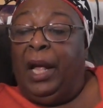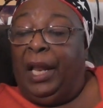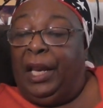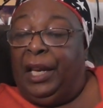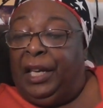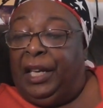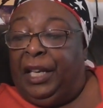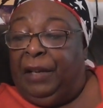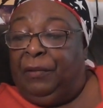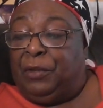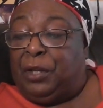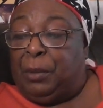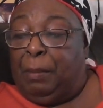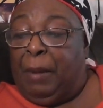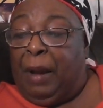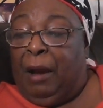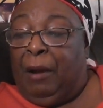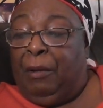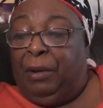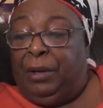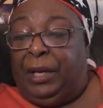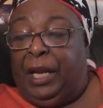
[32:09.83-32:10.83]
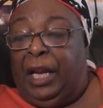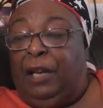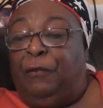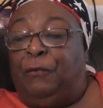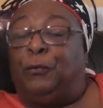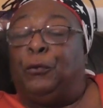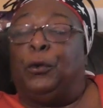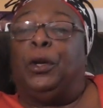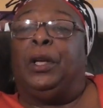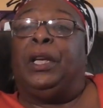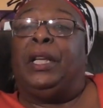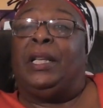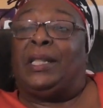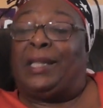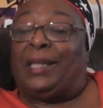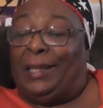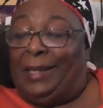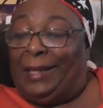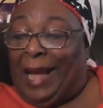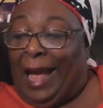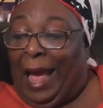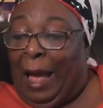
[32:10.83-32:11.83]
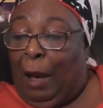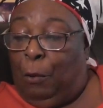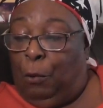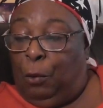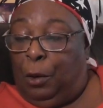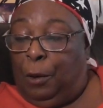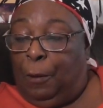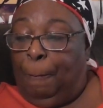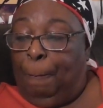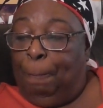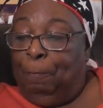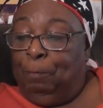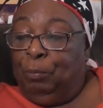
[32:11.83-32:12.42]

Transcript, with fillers: and leave to marinate for at least an hour.